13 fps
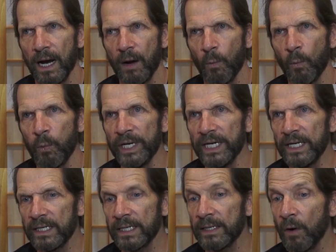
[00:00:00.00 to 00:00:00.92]
we
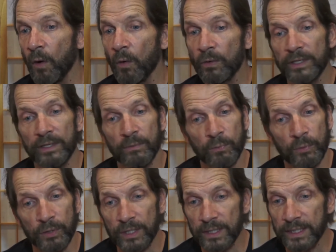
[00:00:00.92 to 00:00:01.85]
can only
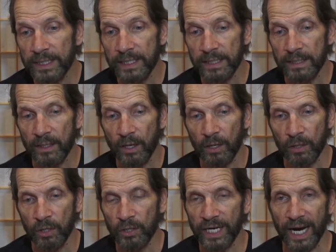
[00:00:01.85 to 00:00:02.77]
really
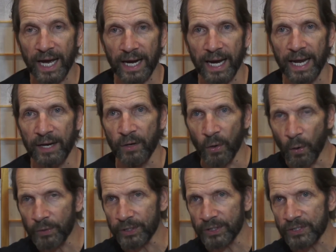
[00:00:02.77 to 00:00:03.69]
look at and
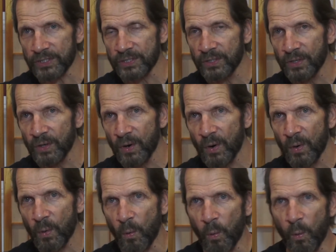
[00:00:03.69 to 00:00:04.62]
notice
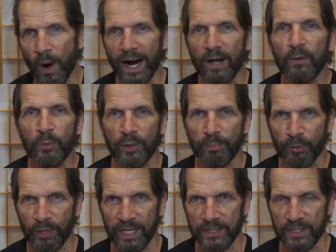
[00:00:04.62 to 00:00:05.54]
while we're
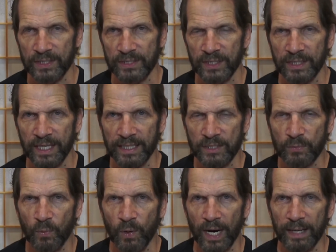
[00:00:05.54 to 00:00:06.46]
present, and that's
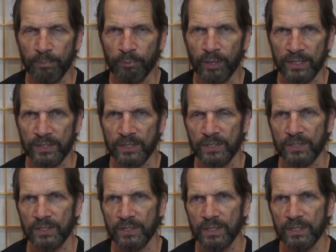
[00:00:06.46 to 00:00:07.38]
why presence
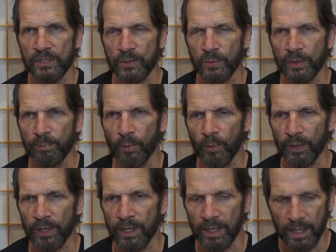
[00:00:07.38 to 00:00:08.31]
is so
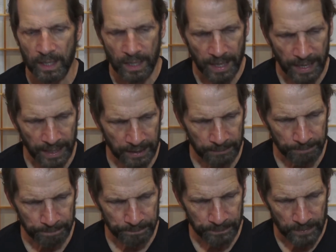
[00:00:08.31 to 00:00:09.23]
important.
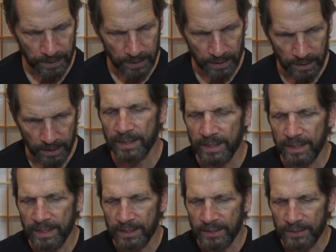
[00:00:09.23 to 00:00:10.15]
And
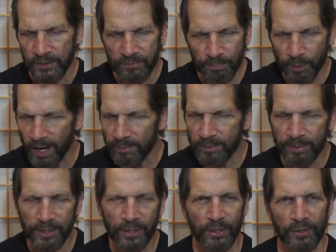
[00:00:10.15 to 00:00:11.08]
You've
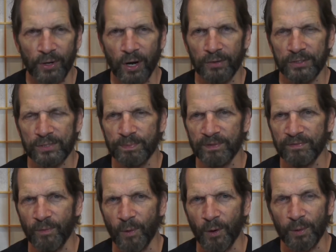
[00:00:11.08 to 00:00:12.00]
probably heard all this
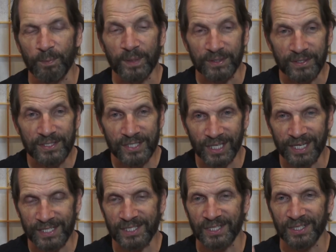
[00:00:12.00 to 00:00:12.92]
before, but this
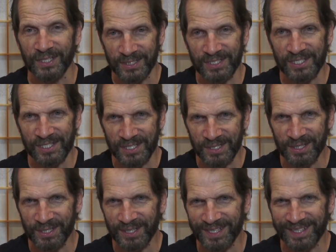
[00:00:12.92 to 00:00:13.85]
lesson is
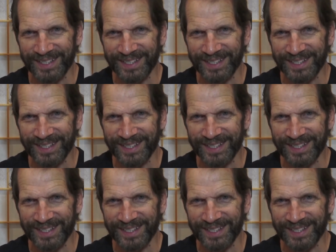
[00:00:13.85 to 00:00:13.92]
still